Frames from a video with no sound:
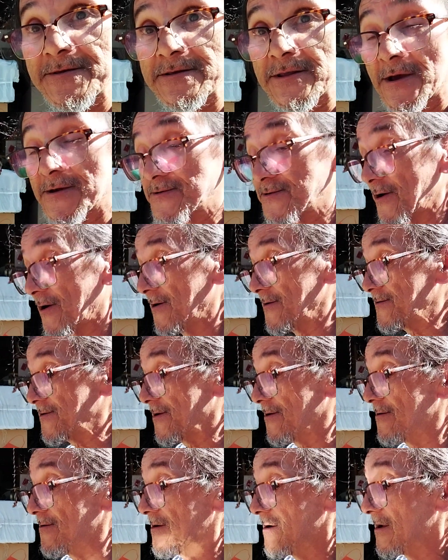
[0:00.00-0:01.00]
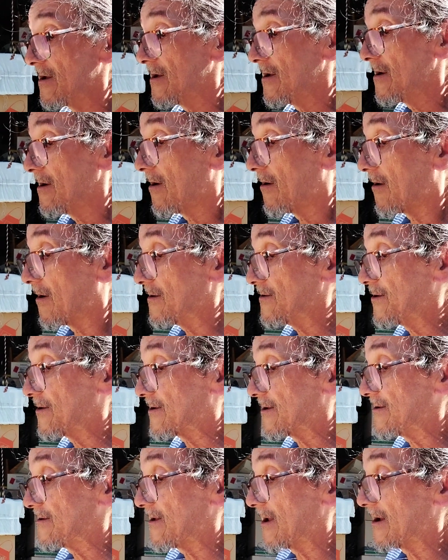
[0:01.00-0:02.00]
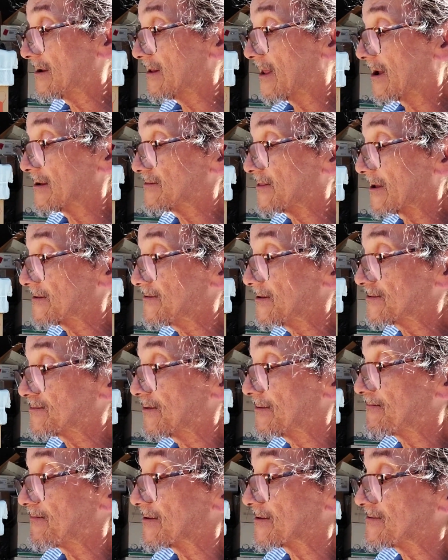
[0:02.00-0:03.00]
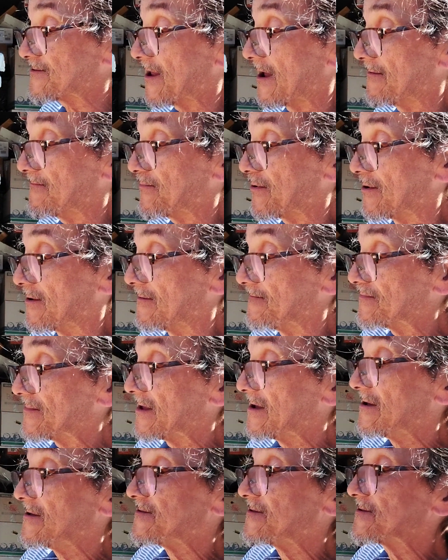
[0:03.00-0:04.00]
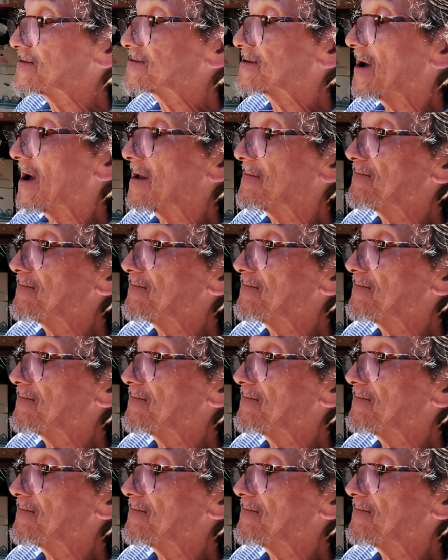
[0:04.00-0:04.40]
like I showed you, or you can get like this one, for example. This guy